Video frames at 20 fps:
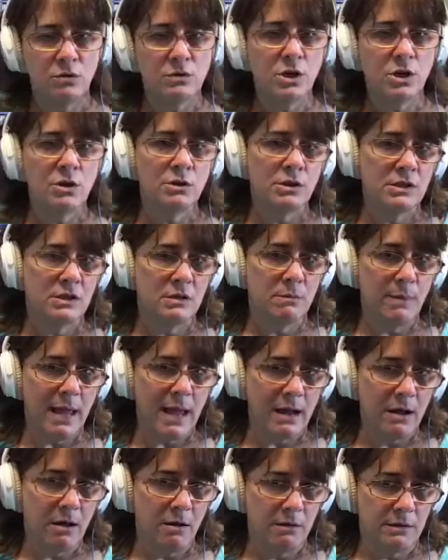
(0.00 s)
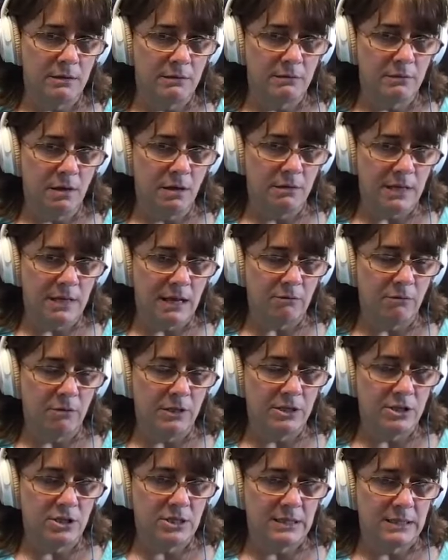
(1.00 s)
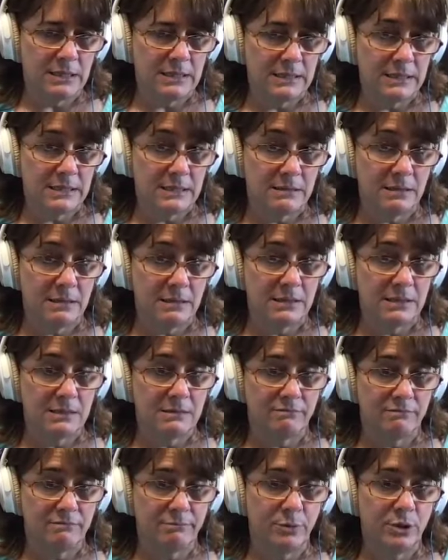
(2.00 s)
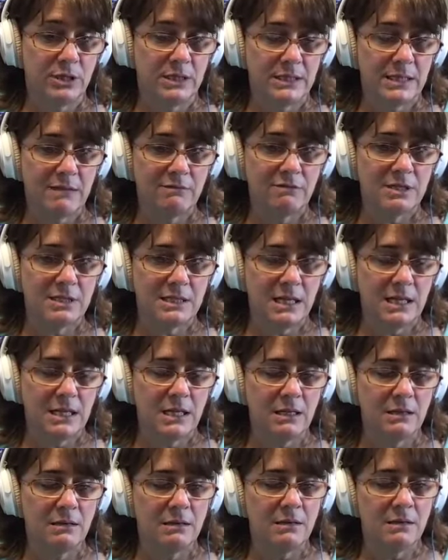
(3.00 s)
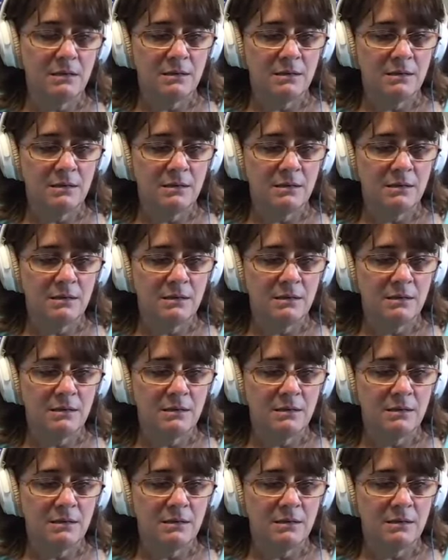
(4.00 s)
turns their back on on that religion is is pretty devastating.